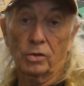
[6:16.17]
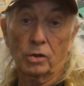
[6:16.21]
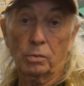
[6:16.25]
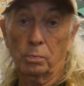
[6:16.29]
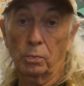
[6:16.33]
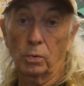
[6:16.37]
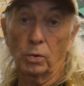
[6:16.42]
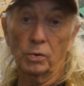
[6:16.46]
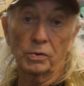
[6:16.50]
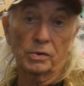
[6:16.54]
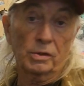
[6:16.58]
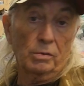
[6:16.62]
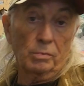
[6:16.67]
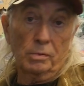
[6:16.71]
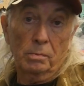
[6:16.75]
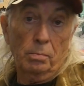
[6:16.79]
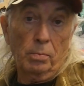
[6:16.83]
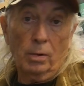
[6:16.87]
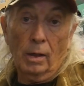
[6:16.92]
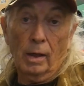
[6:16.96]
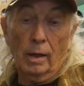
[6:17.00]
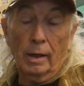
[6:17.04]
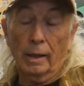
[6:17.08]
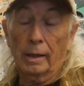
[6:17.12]
spools that we
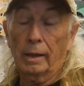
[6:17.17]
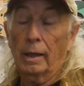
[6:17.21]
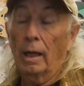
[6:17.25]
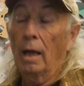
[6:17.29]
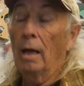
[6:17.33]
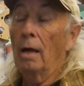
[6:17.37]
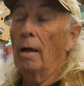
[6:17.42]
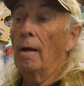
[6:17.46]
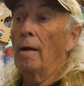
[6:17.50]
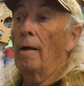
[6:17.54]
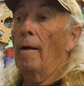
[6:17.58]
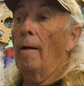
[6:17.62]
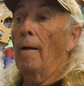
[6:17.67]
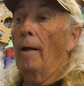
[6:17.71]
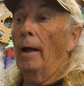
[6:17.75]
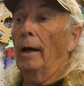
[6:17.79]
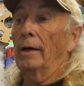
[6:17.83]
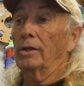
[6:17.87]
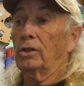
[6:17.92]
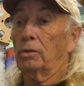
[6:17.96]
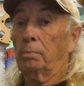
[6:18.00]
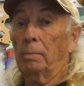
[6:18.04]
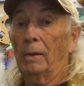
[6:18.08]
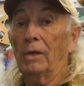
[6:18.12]
buy,
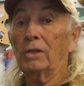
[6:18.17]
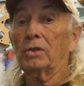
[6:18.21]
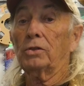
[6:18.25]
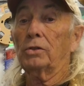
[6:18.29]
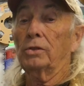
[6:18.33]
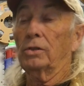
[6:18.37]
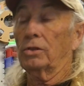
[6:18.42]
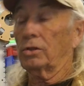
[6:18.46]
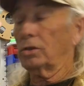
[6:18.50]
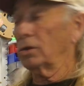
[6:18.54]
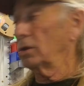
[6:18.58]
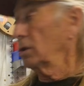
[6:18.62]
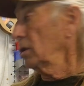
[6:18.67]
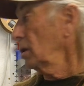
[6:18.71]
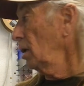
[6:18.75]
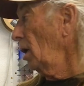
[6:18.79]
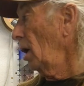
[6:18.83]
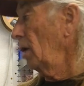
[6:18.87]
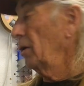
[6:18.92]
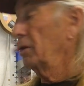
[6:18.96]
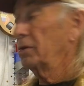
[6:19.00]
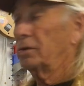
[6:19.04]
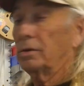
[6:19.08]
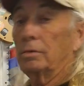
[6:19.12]
especially in certain
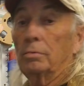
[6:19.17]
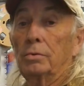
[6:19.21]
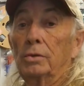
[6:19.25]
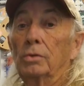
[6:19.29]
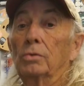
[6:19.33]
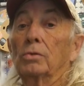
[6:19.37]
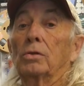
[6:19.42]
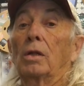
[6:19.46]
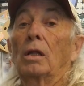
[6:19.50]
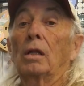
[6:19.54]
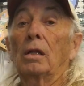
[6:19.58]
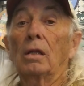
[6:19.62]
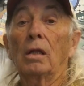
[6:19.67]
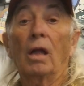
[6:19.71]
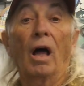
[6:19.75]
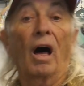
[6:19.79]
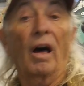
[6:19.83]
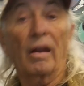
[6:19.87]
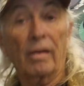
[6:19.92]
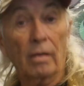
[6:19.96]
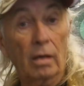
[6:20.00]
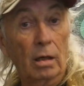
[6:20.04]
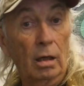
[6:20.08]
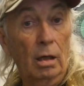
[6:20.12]
colors that we use a
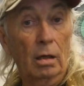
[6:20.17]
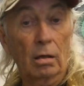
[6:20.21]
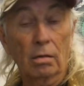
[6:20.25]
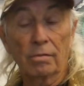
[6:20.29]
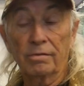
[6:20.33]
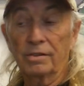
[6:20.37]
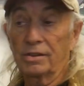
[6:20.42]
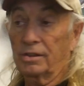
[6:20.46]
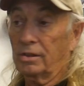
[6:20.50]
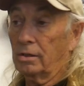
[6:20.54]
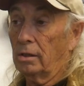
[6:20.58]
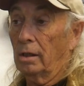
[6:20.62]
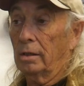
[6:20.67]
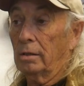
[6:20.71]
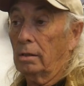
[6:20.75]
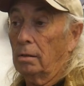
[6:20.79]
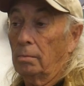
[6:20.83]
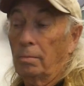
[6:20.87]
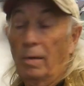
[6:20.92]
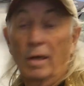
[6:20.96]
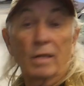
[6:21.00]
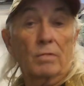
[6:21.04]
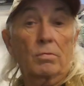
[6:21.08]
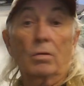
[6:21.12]
lot of. It's like you
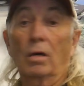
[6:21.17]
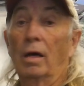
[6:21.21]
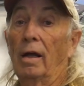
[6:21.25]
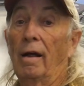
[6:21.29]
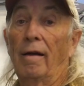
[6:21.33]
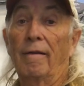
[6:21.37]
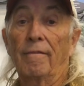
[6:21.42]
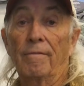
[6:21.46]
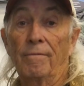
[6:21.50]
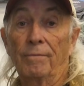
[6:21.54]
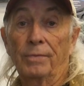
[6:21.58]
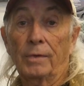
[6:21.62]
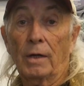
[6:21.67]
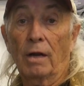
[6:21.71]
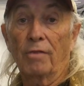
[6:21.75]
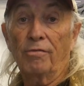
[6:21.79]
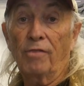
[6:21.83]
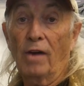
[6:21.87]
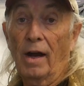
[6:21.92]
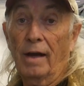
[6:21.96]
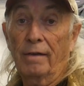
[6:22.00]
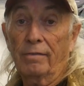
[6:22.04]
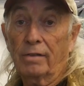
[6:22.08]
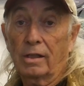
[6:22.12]
may as well have a
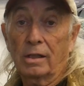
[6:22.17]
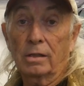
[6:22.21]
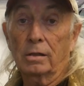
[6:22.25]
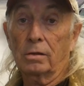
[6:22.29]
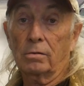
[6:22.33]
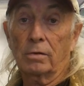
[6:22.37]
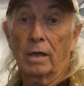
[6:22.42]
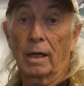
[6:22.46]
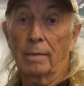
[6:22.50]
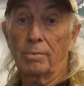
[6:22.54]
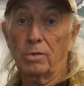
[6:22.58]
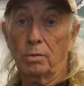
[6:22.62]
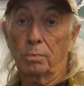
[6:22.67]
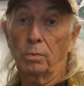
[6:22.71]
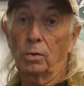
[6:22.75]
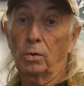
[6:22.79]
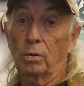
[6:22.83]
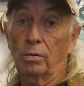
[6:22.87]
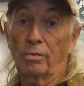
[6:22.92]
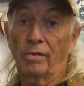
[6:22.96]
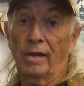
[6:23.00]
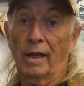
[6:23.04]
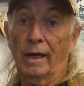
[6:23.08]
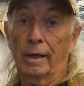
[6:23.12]
five kilogram
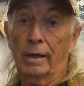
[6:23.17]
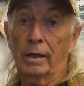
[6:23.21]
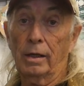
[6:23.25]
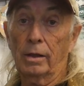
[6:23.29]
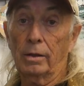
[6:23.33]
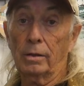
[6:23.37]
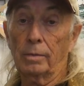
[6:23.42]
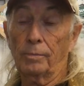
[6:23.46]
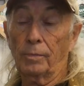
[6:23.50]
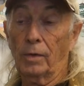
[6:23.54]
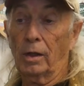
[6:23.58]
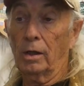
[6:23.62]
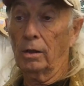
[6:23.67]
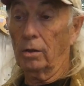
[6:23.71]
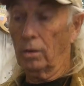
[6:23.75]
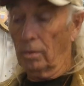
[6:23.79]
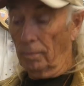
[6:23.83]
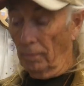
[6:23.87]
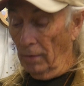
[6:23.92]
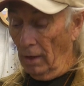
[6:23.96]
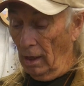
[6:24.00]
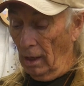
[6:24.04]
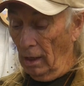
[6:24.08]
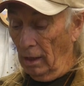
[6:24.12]
spool of that here. It'll
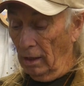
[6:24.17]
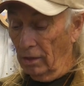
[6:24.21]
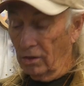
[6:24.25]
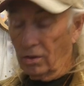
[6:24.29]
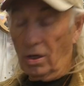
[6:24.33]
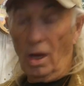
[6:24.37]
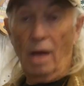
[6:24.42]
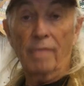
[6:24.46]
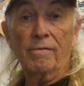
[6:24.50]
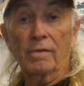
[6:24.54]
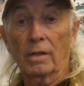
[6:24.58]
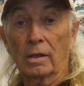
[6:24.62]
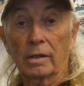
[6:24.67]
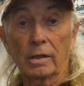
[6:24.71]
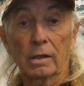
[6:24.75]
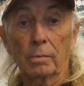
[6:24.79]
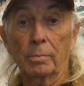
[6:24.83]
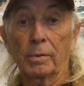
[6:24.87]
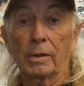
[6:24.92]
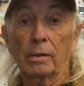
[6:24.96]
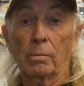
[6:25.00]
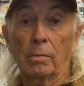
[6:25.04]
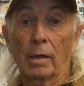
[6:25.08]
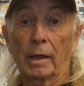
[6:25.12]
save you a little
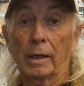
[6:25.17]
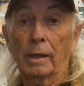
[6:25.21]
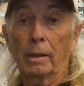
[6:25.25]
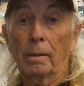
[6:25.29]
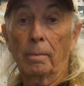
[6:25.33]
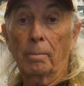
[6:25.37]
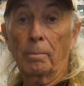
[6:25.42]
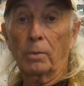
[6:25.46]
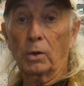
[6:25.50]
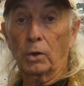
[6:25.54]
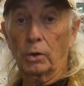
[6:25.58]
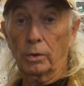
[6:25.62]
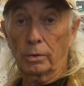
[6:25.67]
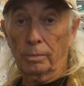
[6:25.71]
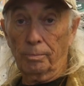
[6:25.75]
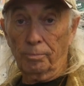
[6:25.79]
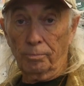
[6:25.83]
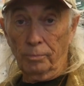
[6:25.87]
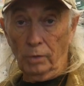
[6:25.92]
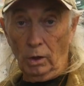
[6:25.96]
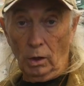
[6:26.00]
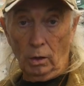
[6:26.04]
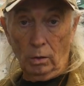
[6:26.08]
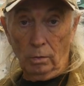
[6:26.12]
bit of money per
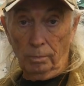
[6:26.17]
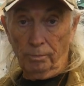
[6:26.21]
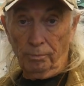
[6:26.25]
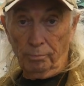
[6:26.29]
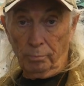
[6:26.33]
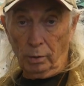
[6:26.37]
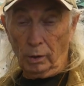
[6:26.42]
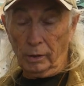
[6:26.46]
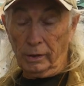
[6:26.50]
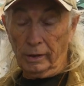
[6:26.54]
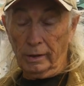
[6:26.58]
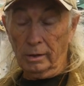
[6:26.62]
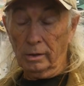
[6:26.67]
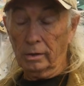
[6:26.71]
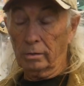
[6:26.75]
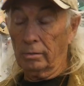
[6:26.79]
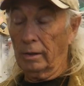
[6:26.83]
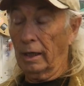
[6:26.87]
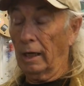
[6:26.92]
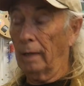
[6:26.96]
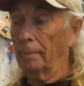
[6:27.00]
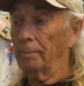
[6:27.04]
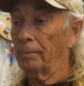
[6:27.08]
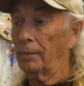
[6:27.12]
you know per
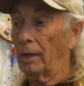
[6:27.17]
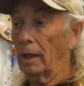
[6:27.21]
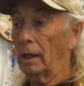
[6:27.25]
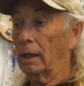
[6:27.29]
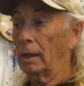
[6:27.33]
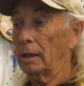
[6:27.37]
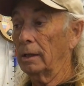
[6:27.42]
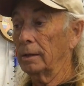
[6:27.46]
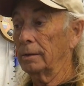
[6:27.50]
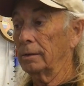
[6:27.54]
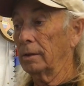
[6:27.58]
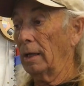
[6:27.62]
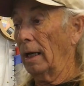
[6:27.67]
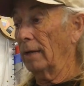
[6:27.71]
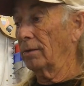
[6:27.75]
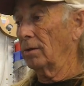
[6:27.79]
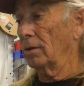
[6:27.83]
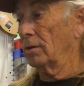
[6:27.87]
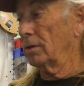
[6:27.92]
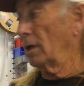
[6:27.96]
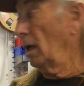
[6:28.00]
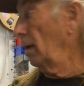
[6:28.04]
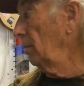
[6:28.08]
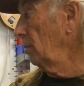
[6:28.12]
kilogram and at the
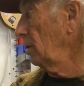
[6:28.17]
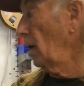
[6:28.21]
same